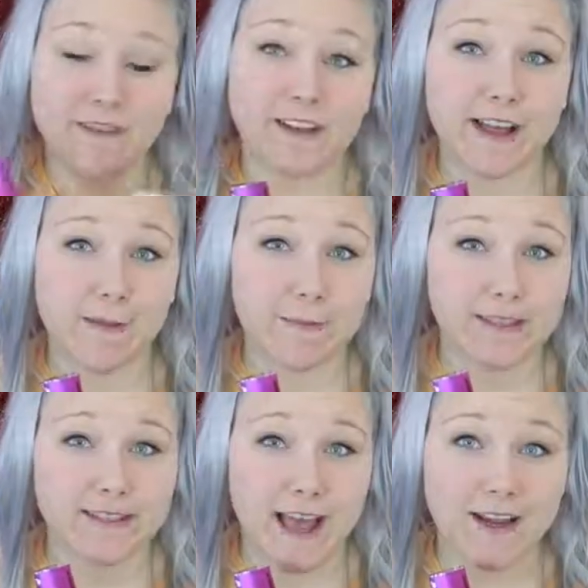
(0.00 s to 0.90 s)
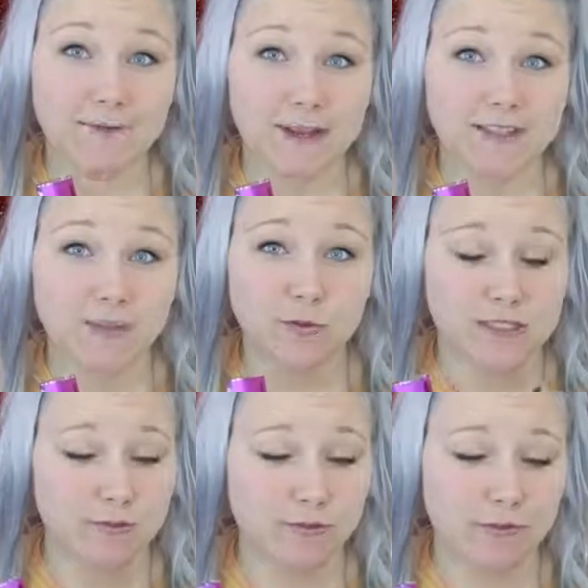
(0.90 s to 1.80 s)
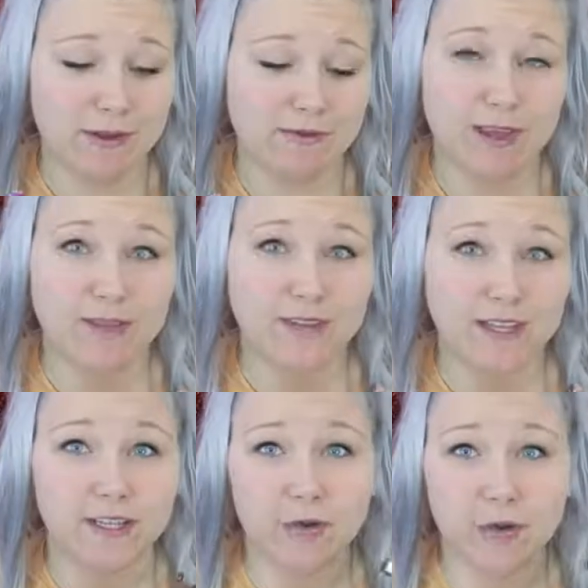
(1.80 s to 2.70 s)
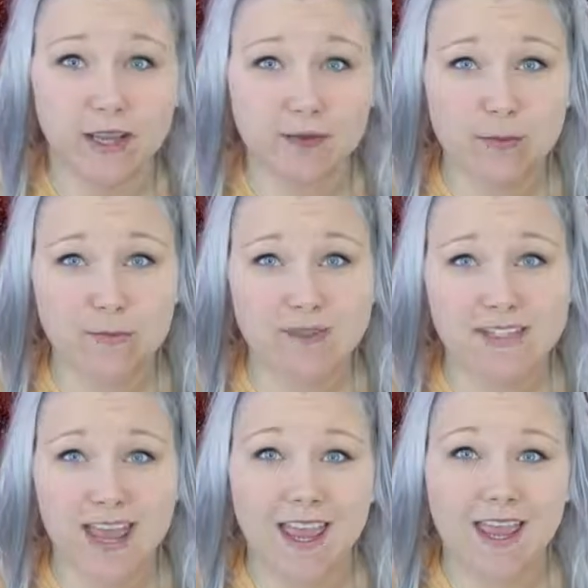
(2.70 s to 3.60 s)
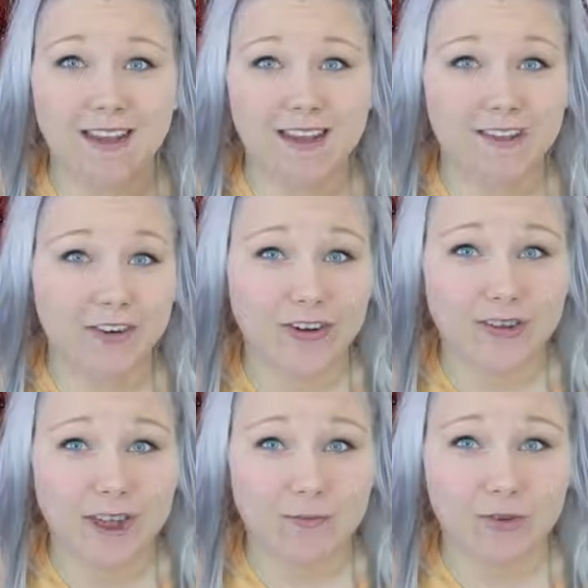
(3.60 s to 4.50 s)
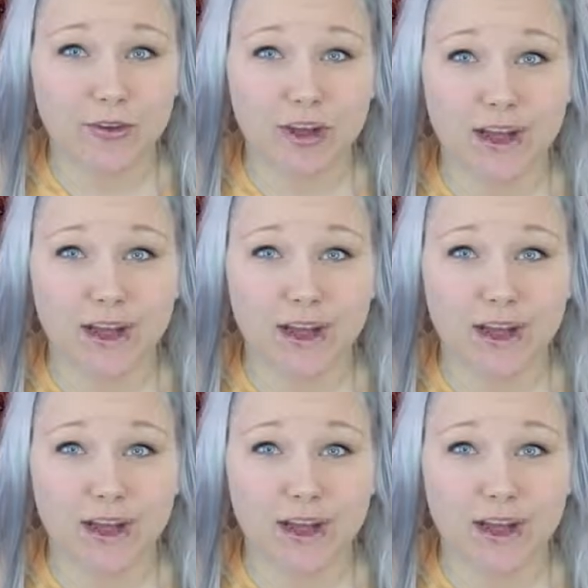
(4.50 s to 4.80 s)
fill up this atomizer with some of my fave e-liquid at the moment and give her a vape for you